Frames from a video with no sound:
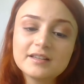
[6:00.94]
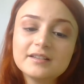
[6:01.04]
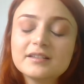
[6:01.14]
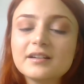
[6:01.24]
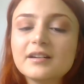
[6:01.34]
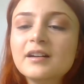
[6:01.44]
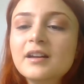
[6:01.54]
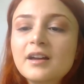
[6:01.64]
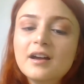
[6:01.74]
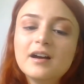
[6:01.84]
and uh,
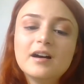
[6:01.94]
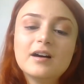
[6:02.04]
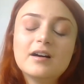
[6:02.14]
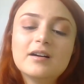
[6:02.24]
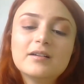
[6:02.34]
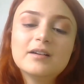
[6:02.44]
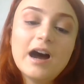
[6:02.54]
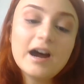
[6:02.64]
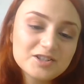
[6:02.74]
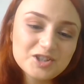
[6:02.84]
uh,
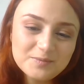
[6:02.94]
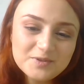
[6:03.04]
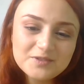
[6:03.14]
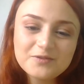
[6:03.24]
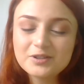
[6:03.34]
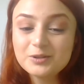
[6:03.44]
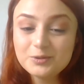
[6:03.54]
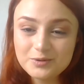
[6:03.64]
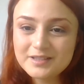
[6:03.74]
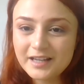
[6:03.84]
hardships for the
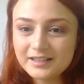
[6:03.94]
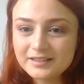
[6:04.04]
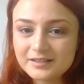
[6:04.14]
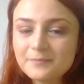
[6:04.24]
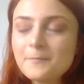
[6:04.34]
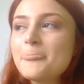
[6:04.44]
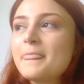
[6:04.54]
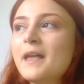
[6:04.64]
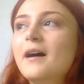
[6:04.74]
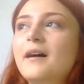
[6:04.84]
youth sector.
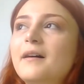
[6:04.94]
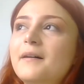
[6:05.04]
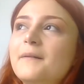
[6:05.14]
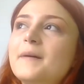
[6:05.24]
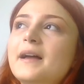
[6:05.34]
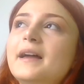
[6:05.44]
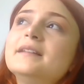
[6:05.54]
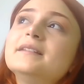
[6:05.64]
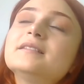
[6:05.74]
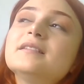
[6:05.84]
Uh,
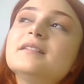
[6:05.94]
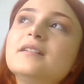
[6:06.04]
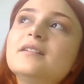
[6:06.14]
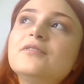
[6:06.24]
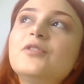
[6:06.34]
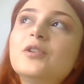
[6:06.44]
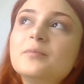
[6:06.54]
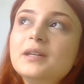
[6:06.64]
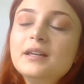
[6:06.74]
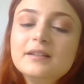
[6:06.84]
and uh, for
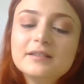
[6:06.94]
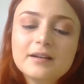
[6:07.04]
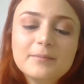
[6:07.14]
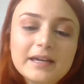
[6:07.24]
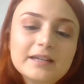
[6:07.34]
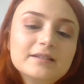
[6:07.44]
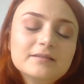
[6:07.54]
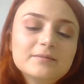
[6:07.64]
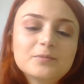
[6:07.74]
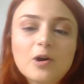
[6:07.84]
me, the
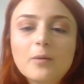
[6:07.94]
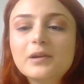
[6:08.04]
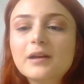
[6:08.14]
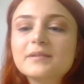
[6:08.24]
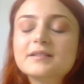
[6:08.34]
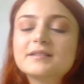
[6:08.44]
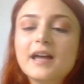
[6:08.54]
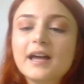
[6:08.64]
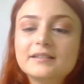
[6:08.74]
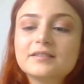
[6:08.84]
main problem is
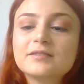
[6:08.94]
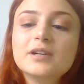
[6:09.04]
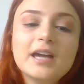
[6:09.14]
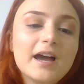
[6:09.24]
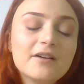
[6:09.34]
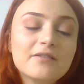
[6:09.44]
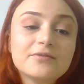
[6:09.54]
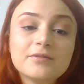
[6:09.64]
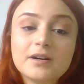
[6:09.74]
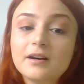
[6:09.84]
that we have
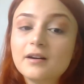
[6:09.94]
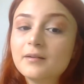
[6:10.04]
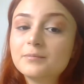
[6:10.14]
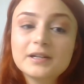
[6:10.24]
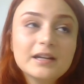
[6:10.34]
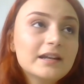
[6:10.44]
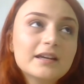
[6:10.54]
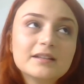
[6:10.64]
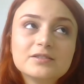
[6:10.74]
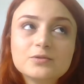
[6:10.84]
uh,
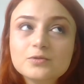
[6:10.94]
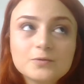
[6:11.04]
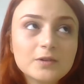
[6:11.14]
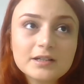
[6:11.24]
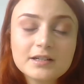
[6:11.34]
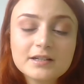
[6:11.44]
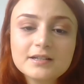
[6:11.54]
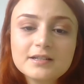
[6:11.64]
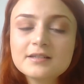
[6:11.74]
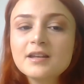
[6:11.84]
brilliant youth
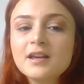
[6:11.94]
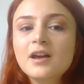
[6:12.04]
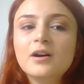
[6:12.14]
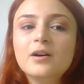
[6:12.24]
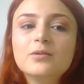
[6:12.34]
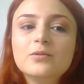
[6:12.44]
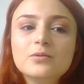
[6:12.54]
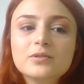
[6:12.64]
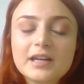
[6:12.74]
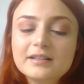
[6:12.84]
workers
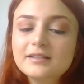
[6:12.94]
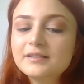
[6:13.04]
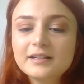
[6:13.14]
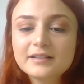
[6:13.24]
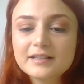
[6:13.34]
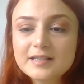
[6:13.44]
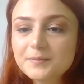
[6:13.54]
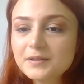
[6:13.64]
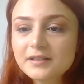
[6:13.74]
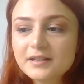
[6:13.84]
who get their
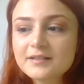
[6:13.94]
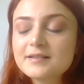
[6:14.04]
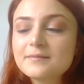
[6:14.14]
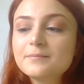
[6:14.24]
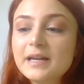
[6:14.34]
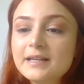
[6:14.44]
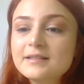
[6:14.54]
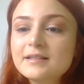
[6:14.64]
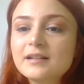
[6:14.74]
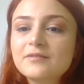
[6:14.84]
experience
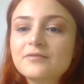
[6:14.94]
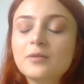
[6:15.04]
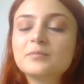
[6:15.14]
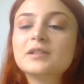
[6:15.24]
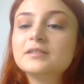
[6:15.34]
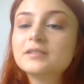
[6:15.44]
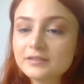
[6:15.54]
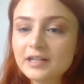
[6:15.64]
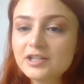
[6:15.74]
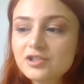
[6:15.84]
basically from the
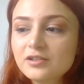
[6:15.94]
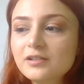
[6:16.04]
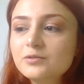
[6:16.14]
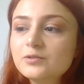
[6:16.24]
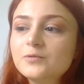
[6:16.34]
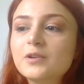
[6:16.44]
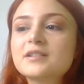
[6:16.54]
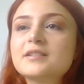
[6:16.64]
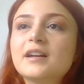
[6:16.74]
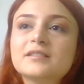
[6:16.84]
international youth work
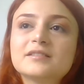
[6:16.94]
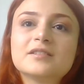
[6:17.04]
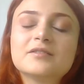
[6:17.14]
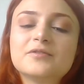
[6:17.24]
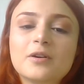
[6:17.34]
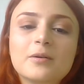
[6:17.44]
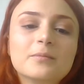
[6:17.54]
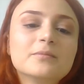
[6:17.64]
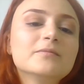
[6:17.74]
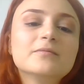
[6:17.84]
sector,
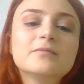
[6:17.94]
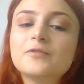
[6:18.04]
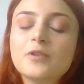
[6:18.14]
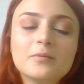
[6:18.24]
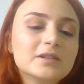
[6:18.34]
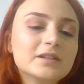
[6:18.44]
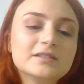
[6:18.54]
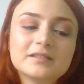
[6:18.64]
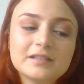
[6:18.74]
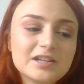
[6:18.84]
from, from the
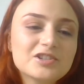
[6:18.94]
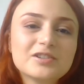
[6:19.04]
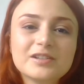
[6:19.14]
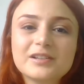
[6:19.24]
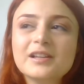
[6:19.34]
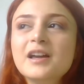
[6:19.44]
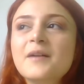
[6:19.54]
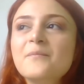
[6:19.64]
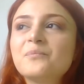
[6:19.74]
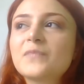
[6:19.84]
international
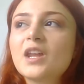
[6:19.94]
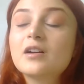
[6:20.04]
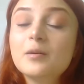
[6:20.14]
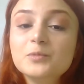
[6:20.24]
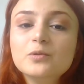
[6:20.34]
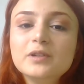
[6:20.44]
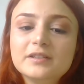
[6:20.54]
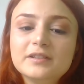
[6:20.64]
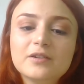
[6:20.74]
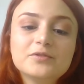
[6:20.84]
mm,
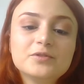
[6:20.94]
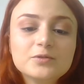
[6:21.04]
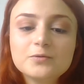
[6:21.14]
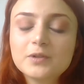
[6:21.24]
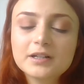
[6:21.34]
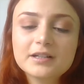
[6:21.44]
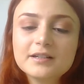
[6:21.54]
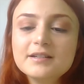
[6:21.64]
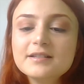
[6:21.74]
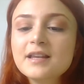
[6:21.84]
community of youth
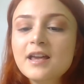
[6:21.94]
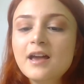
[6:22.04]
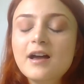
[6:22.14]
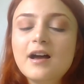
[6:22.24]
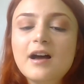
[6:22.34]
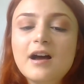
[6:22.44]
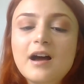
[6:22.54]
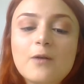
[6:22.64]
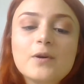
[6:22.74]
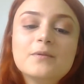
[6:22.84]
workers. Uh,
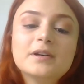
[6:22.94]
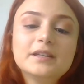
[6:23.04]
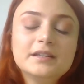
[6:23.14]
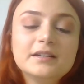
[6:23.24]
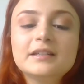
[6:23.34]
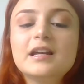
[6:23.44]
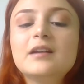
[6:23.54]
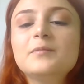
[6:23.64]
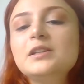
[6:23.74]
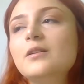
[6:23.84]
however, here in
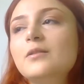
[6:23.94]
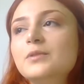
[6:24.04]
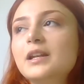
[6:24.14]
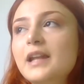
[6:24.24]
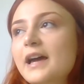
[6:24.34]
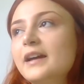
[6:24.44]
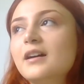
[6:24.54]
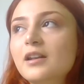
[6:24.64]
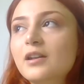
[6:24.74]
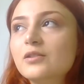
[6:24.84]
Armenia, we lack
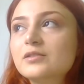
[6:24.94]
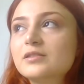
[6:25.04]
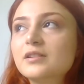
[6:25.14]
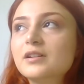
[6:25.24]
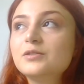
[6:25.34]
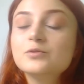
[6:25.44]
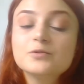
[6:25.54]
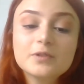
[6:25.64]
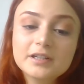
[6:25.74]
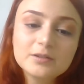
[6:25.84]
a lot uh, youth
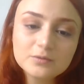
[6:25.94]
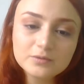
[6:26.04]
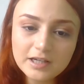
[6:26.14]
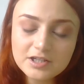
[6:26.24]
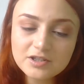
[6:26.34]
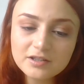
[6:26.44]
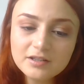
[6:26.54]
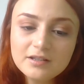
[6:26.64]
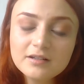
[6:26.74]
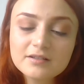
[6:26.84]
work education.
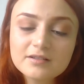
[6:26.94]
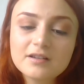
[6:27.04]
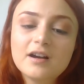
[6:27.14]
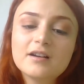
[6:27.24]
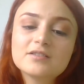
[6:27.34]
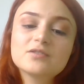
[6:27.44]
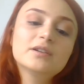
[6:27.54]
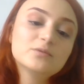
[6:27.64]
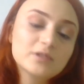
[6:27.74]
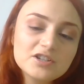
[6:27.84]
Uh, so
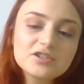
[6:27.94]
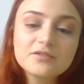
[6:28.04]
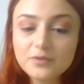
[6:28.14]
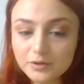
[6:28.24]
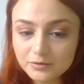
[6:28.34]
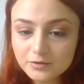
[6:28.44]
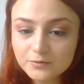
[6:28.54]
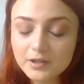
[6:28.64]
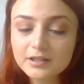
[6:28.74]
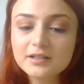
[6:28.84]
education for youth
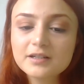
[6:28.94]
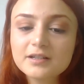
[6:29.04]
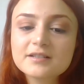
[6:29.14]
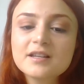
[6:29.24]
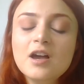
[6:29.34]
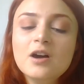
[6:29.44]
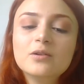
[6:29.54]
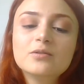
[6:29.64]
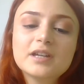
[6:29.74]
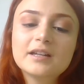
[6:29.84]
workers
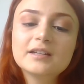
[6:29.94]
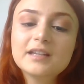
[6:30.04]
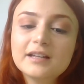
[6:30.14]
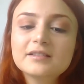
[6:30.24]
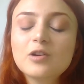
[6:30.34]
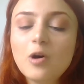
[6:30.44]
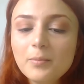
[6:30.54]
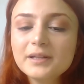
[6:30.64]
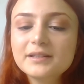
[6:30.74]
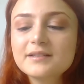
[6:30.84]
who can get
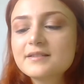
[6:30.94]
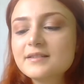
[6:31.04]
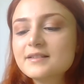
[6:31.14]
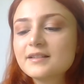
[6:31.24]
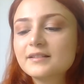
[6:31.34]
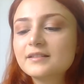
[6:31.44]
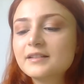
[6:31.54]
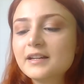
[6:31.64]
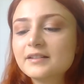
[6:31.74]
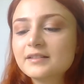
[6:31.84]
competencies and
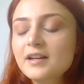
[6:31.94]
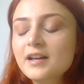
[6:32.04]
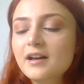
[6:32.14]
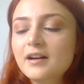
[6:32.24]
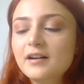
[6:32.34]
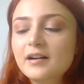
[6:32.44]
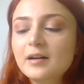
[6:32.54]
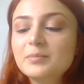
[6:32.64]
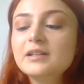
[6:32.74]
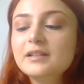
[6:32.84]
their uh,
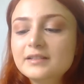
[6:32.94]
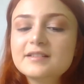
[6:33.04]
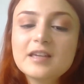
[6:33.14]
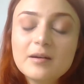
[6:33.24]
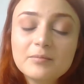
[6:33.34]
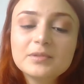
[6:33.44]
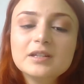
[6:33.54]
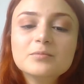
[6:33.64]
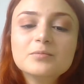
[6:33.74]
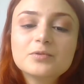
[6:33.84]
abilities can be
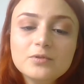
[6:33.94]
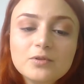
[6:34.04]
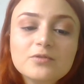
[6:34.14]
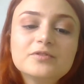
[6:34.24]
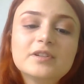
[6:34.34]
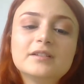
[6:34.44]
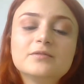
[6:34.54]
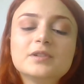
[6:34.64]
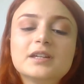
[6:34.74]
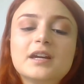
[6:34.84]
improved and
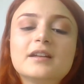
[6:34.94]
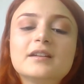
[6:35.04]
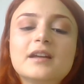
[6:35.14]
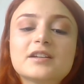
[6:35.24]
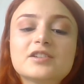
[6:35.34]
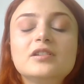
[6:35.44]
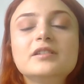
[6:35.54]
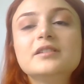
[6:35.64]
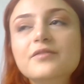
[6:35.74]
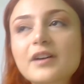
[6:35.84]
we can actually
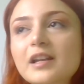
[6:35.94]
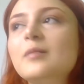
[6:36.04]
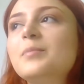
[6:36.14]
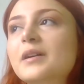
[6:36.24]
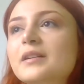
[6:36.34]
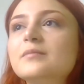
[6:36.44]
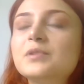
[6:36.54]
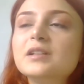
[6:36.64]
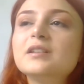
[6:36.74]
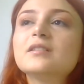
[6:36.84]
develop and
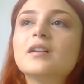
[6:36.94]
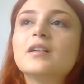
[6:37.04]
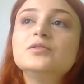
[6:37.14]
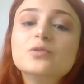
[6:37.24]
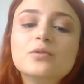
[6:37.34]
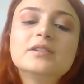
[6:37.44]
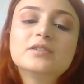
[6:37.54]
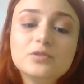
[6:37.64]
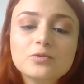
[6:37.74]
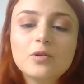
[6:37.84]
bring uh, new and
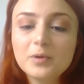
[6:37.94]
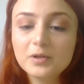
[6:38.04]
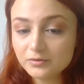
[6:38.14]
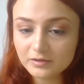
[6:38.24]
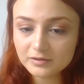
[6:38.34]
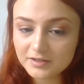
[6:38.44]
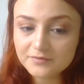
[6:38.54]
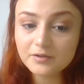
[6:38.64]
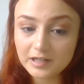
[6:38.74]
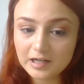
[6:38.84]
new opportunities
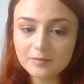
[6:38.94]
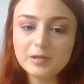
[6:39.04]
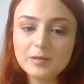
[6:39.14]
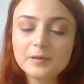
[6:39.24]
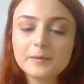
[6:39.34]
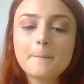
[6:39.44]
for young people.